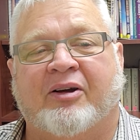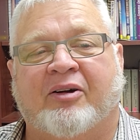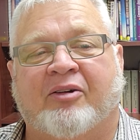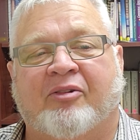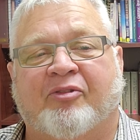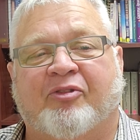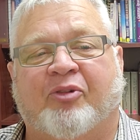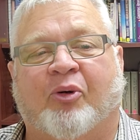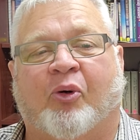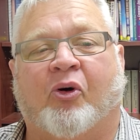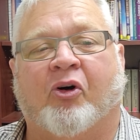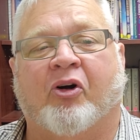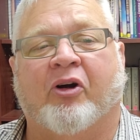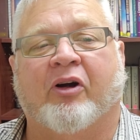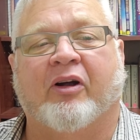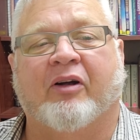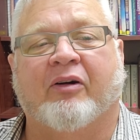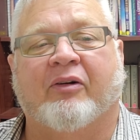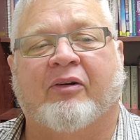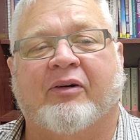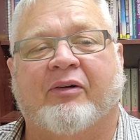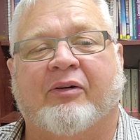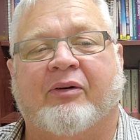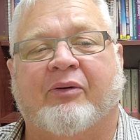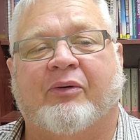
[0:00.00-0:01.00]
Four,
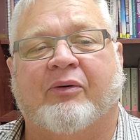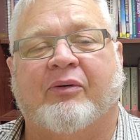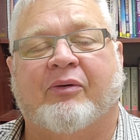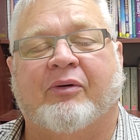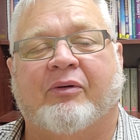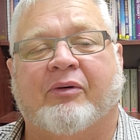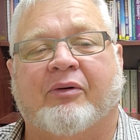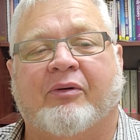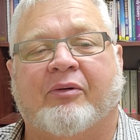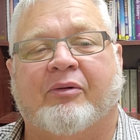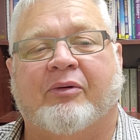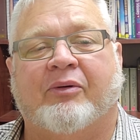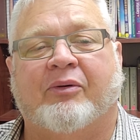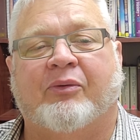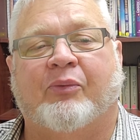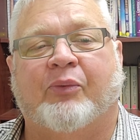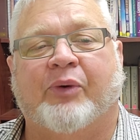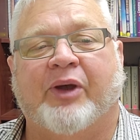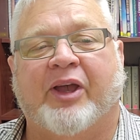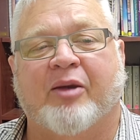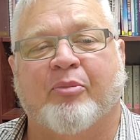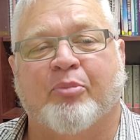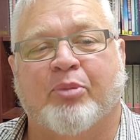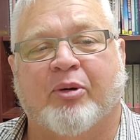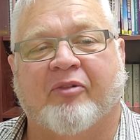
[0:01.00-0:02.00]
we
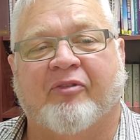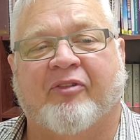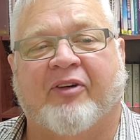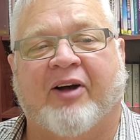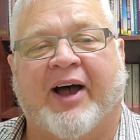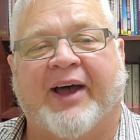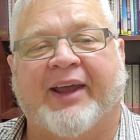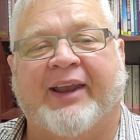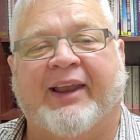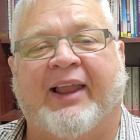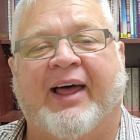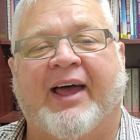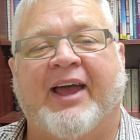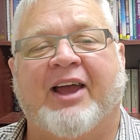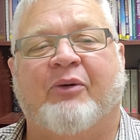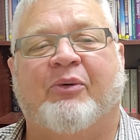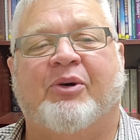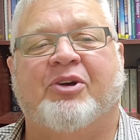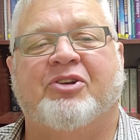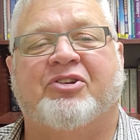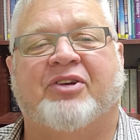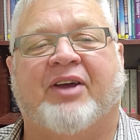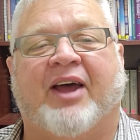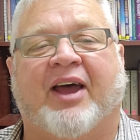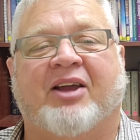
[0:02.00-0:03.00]
can provide
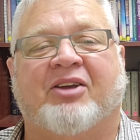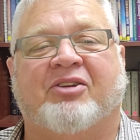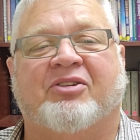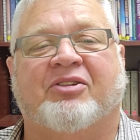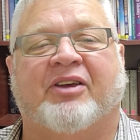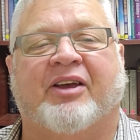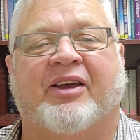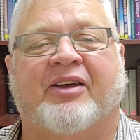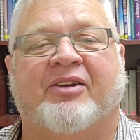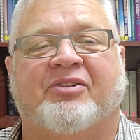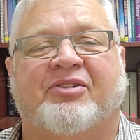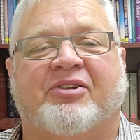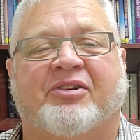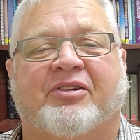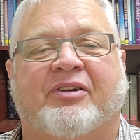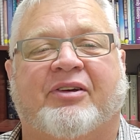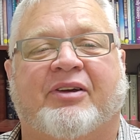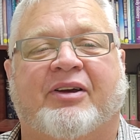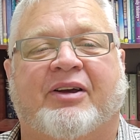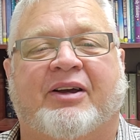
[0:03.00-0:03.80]
language access.